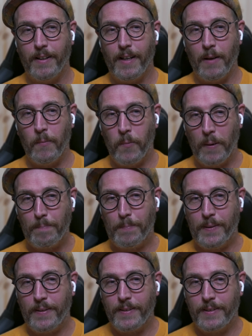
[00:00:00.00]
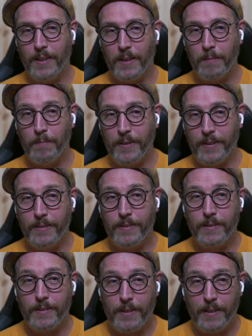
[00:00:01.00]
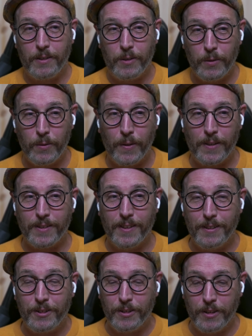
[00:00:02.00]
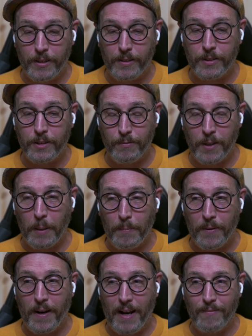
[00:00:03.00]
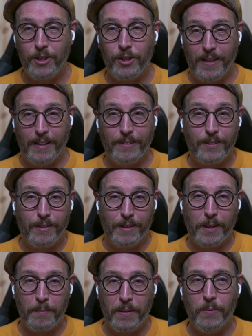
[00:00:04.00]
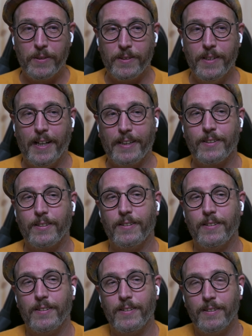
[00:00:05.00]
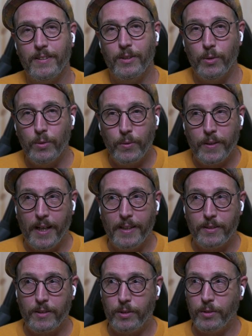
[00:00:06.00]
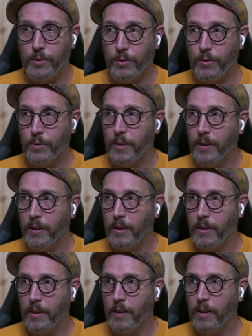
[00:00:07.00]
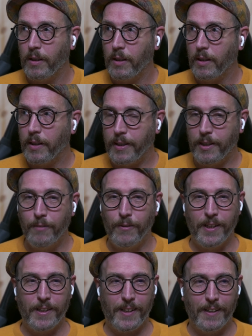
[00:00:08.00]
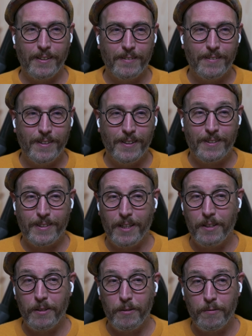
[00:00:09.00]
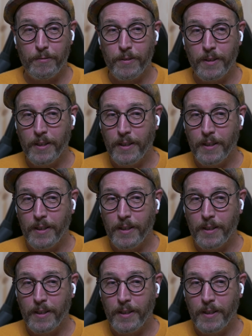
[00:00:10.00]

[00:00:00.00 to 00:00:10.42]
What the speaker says: And what being done means is that you, as an engineer, as a developer, have a chance to think about what's next. You get to innovate again instead of